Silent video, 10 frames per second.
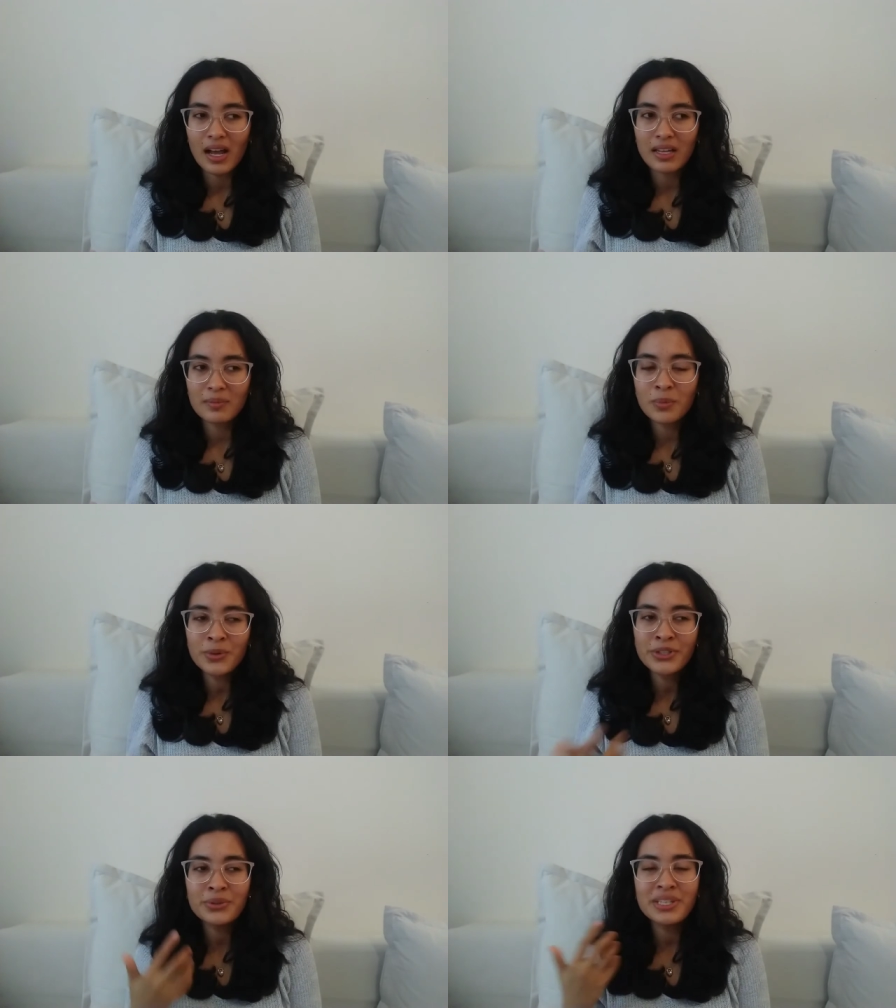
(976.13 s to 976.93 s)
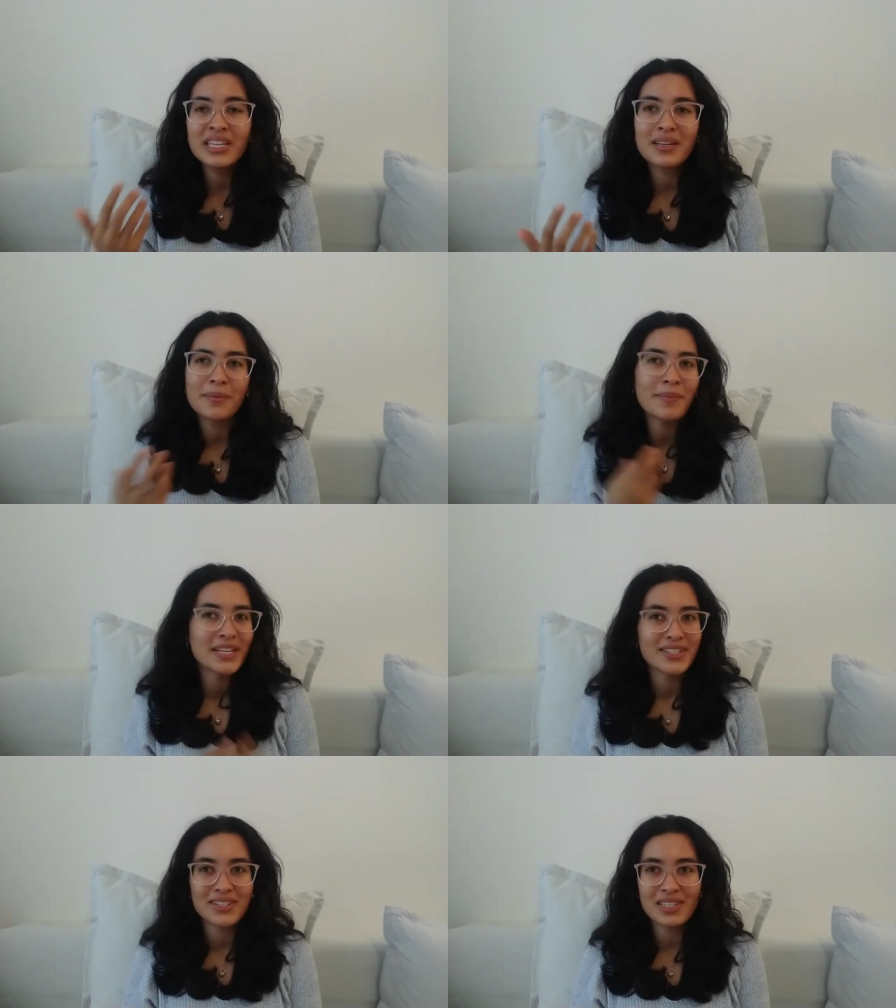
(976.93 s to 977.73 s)
more unique
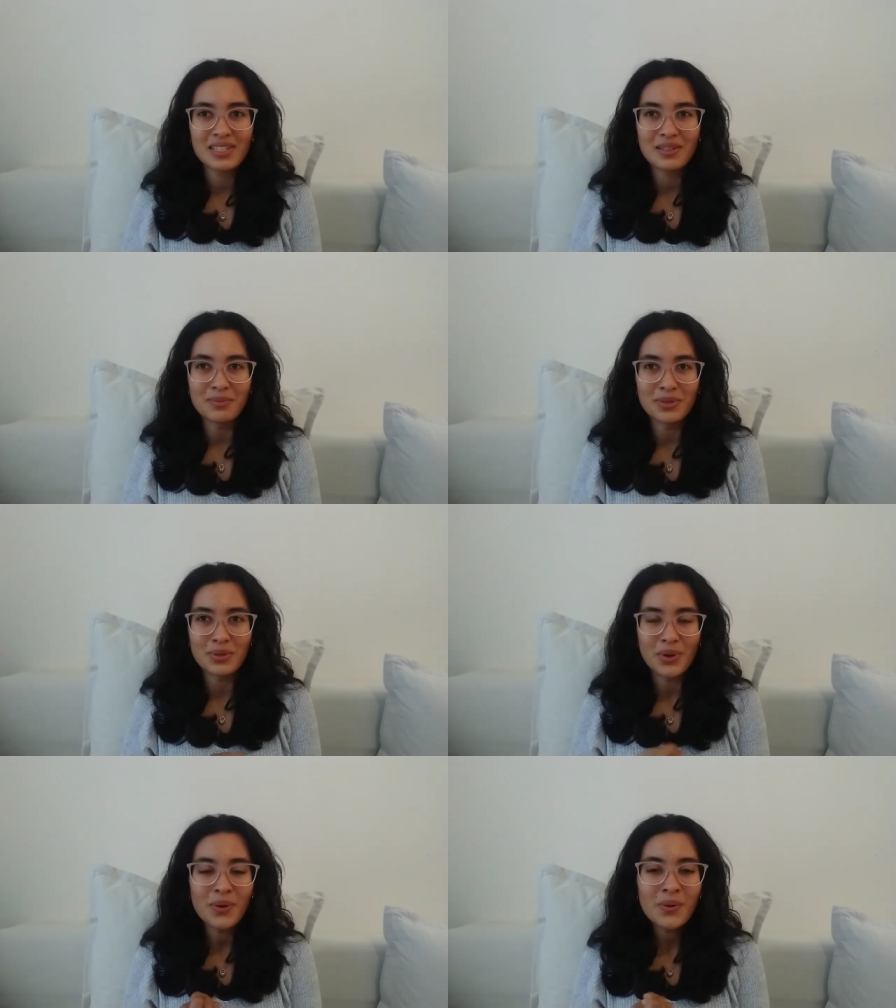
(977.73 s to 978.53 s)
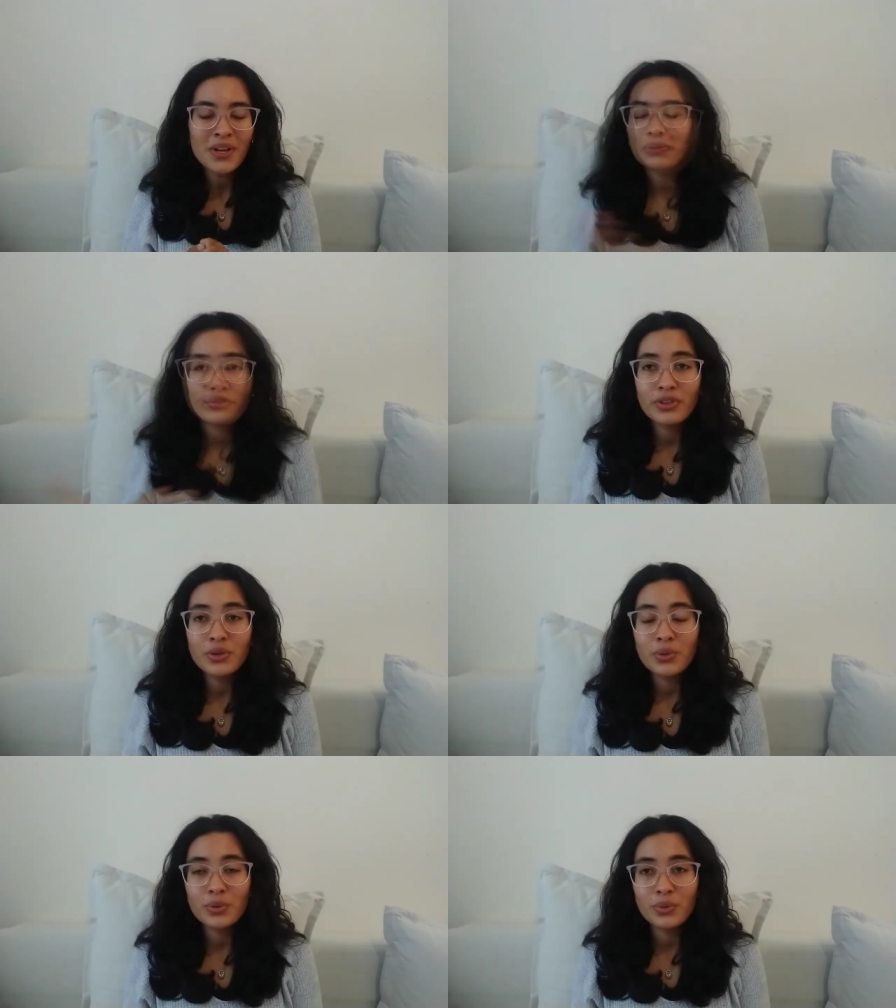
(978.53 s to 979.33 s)
magic systems, you know? If
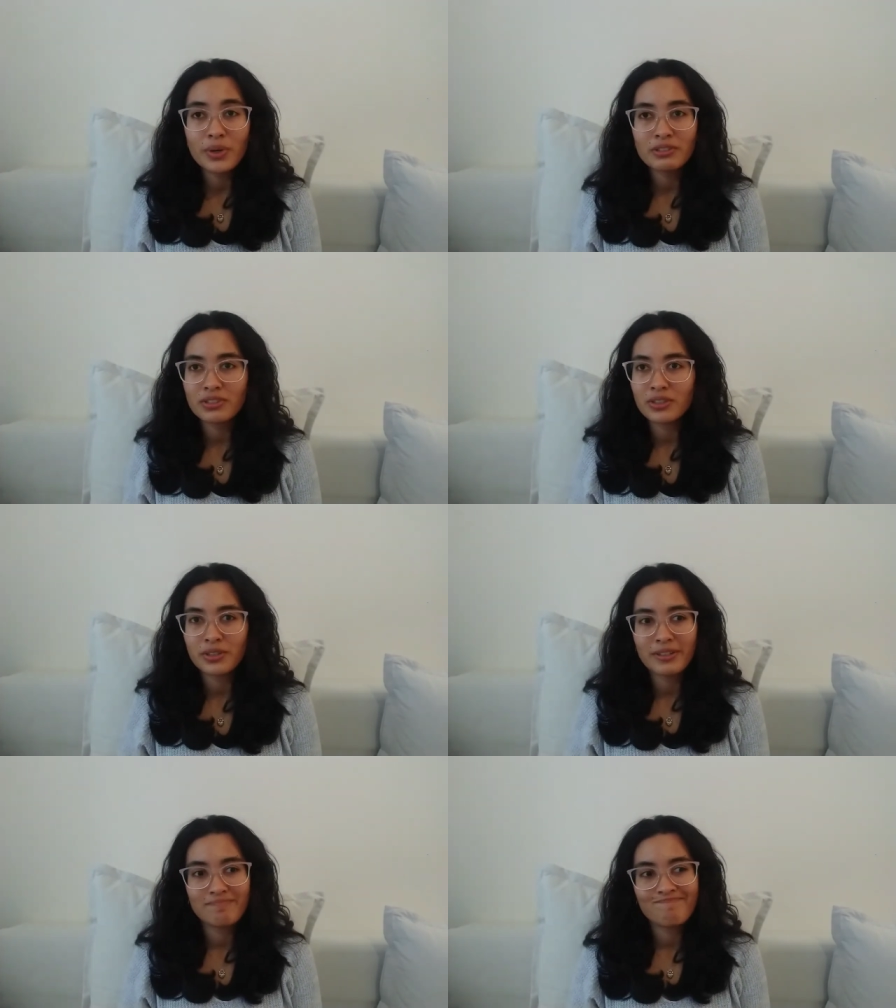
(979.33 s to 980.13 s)
you enjoy